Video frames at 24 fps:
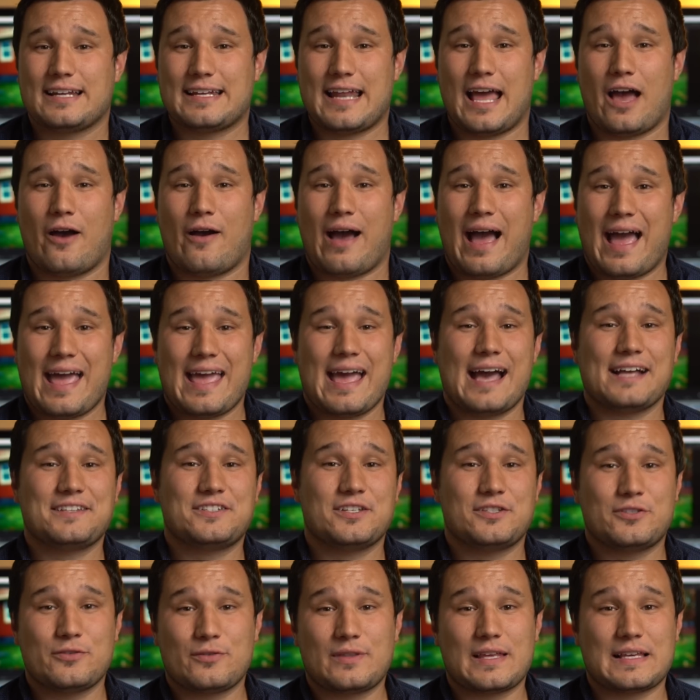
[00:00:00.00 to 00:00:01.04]
Now, I had
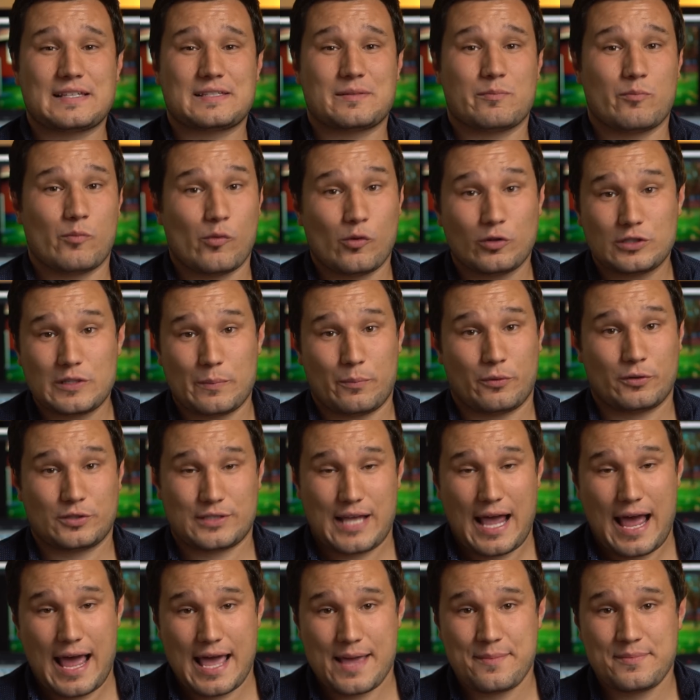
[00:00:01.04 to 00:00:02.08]
to do this multiple
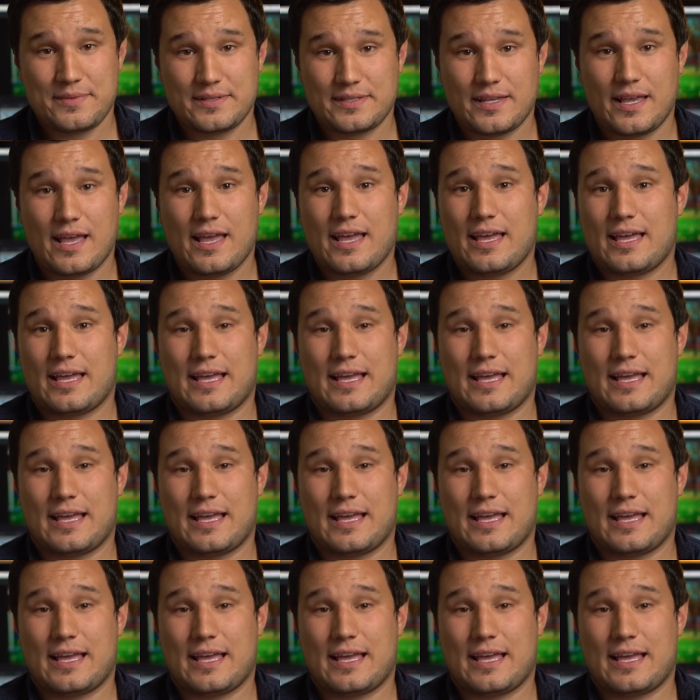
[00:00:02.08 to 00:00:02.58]
times.